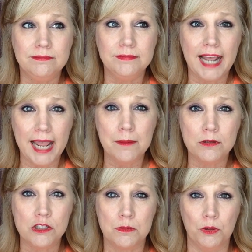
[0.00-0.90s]

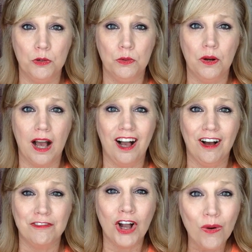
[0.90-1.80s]
tablespoon
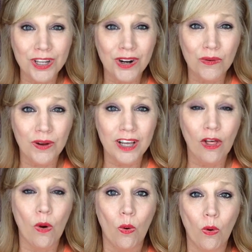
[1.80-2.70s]
of coconut
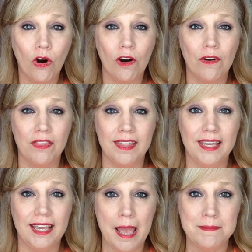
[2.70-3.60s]
oil or
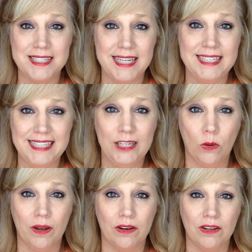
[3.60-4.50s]
the MCT
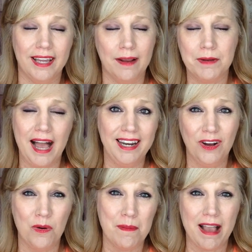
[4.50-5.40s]
oil. And I'm kind
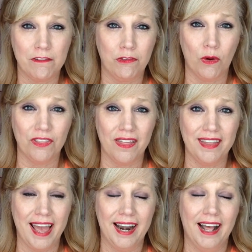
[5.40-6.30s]
of going back and forth on
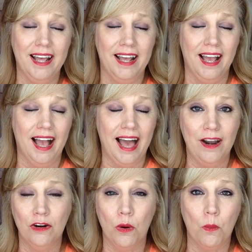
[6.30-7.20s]
that.
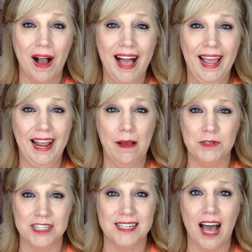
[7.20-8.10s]
I don't know why
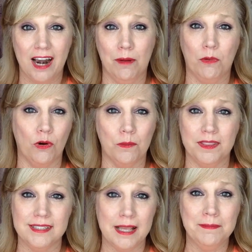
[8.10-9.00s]
I'm just not on board
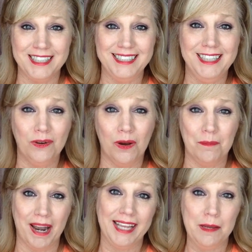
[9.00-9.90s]
with this MCT
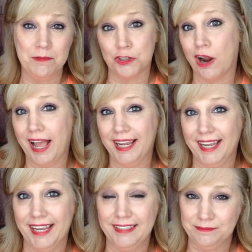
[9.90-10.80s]
oil, but I keep trying
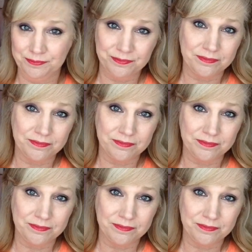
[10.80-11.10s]
it,